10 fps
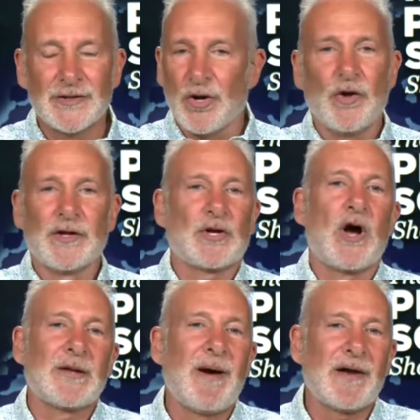They're only
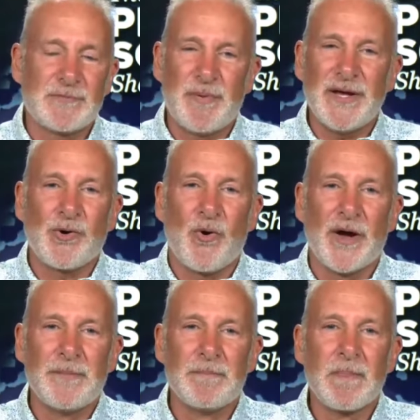talking about his
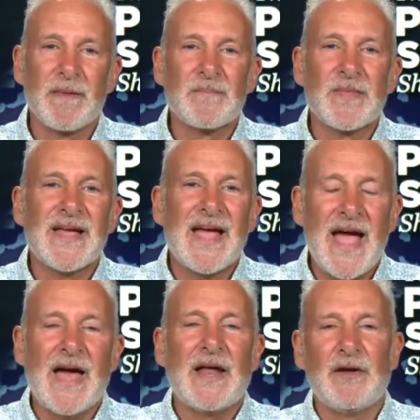Bitcoin.
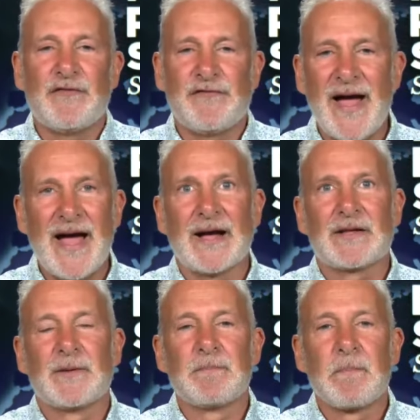And in
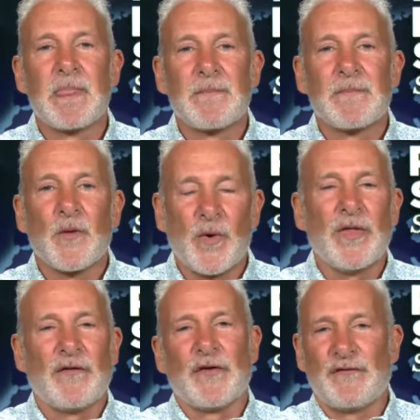fact,
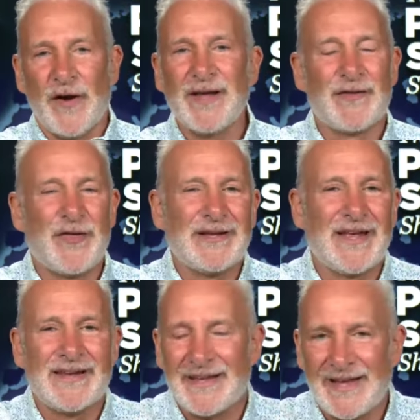one the, the funny
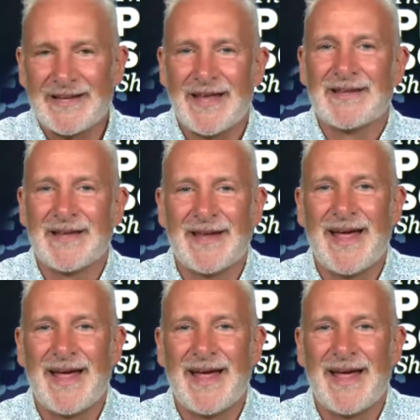thing that, that, that,